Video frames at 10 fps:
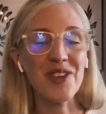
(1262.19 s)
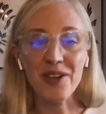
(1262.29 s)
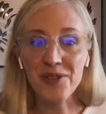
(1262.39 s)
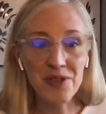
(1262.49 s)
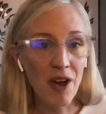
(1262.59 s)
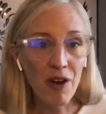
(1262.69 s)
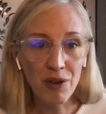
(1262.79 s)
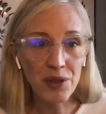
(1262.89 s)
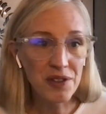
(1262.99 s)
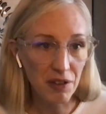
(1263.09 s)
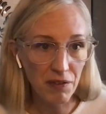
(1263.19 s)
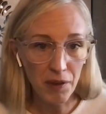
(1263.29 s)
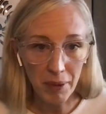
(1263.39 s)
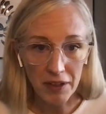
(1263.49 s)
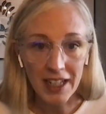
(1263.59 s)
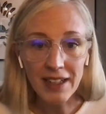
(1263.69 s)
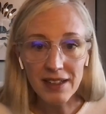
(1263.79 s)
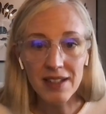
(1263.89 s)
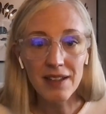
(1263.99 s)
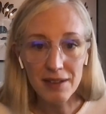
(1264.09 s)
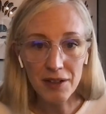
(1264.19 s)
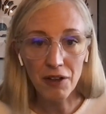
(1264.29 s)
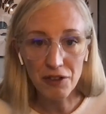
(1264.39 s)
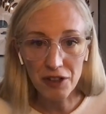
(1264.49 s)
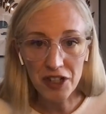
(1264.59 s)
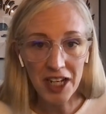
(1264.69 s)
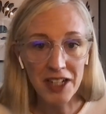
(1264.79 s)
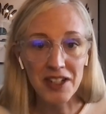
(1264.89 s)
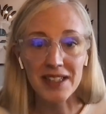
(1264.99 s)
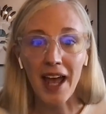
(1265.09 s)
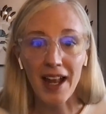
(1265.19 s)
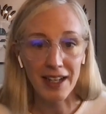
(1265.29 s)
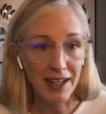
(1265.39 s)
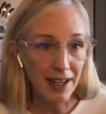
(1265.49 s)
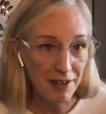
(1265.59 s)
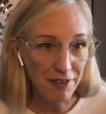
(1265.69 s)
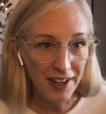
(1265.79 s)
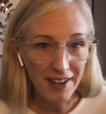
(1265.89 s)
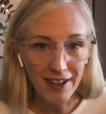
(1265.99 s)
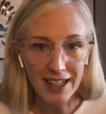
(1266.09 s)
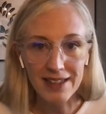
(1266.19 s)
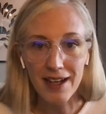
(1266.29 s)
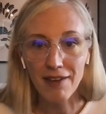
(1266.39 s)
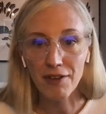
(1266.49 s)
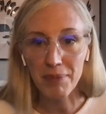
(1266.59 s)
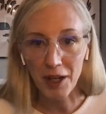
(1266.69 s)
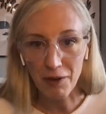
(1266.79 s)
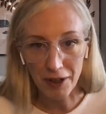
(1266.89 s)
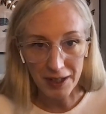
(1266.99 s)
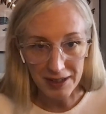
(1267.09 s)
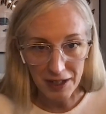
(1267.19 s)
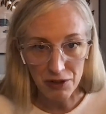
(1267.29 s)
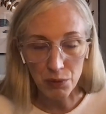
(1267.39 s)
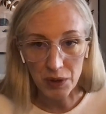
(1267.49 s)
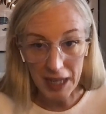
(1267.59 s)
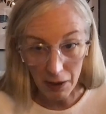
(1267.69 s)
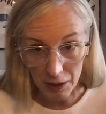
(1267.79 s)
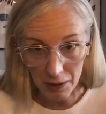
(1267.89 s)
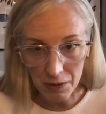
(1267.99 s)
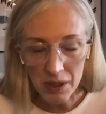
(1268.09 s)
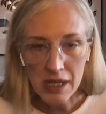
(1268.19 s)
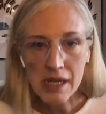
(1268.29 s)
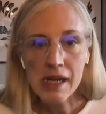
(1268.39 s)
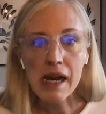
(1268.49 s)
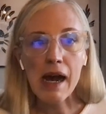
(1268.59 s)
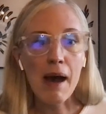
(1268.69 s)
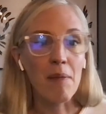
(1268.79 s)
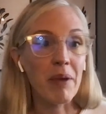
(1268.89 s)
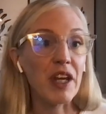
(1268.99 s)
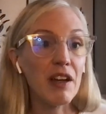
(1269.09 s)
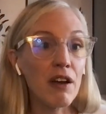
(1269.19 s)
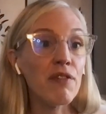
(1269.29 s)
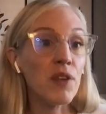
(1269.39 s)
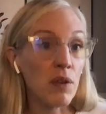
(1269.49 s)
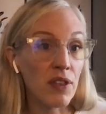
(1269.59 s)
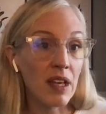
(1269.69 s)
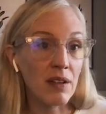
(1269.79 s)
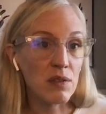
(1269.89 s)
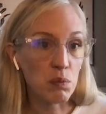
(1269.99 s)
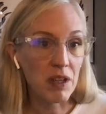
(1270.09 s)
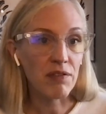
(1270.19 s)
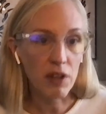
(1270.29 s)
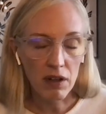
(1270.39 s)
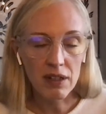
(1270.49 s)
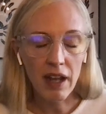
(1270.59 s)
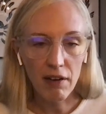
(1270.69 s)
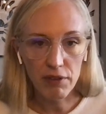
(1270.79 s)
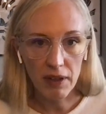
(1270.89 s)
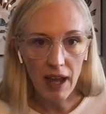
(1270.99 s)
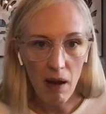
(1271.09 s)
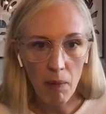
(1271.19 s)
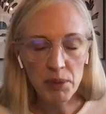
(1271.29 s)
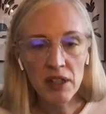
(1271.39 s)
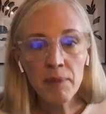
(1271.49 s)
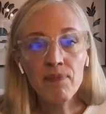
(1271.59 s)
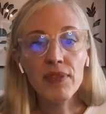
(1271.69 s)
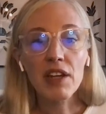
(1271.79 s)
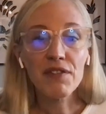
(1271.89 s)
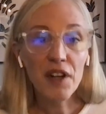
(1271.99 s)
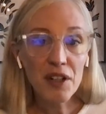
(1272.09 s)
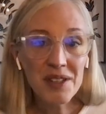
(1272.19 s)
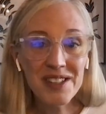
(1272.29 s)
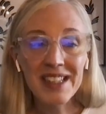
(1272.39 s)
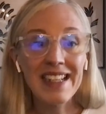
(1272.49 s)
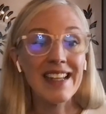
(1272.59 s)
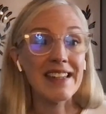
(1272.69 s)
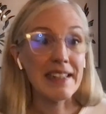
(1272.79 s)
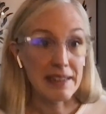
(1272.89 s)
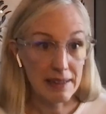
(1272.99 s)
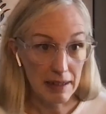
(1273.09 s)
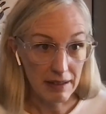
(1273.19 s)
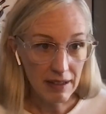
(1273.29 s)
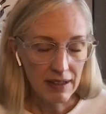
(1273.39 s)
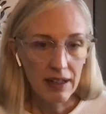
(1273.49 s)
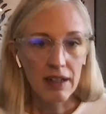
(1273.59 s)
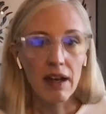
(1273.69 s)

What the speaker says: There's no silver bullet to this culture change, as any innovator inside of a big organization will tell you. But here are a few things we've learned that have really helped. First, listen.